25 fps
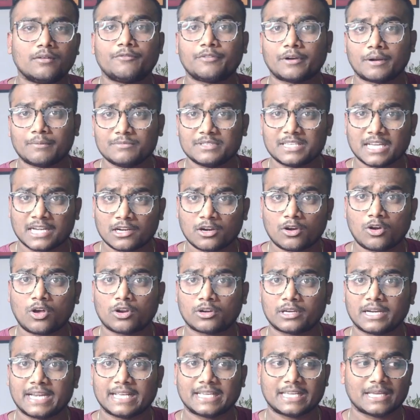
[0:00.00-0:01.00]
from general
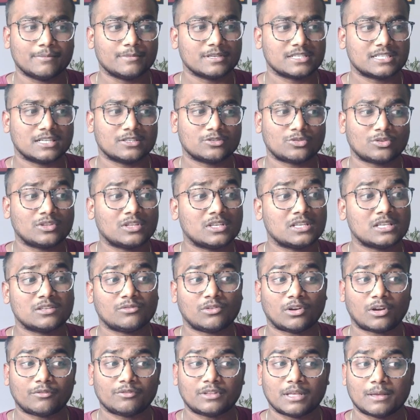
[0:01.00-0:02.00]
organic chemistry, so this
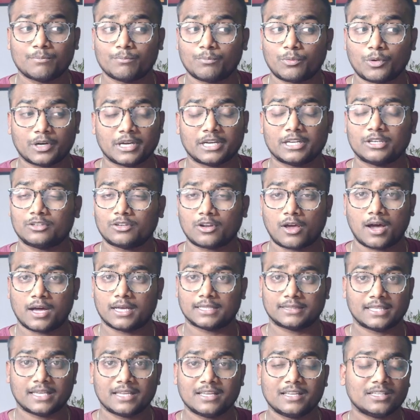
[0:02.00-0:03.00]
is one of the important
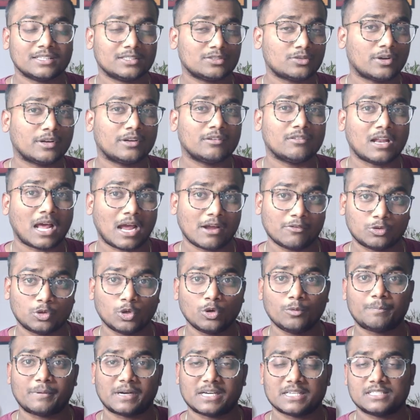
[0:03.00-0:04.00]
thing. So it will have
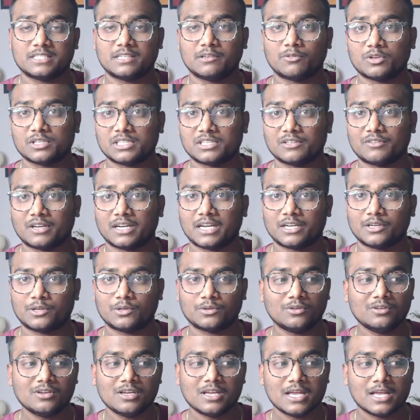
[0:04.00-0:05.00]
two parts, GOC 1
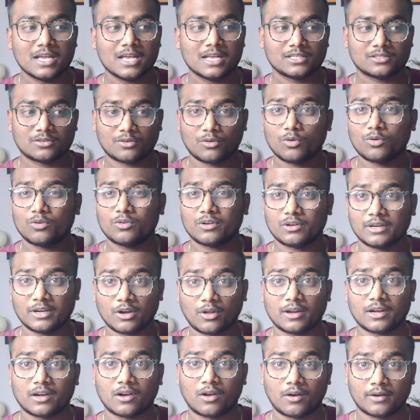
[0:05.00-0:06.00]
and 2. So you
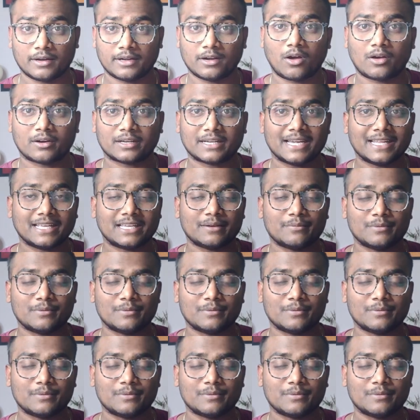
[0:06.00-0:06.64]
know, in organic